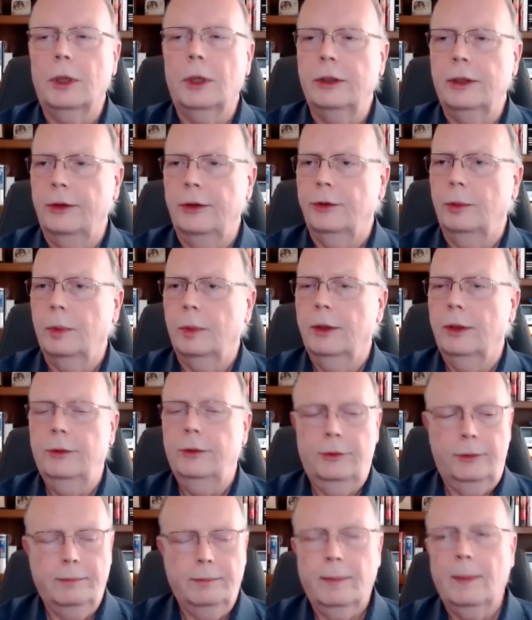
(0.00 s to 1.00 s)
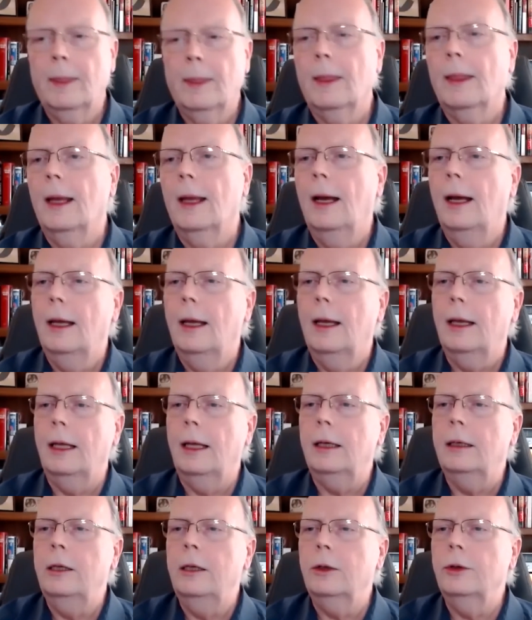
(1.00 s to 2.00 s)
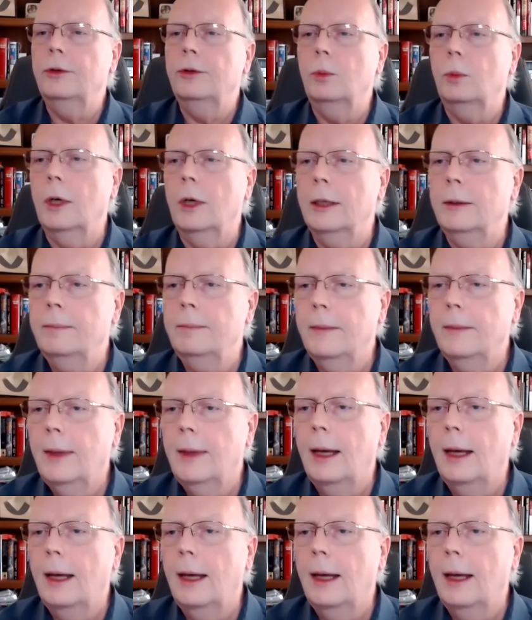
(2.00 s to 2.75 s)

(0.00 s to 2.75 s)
participants. And here's one.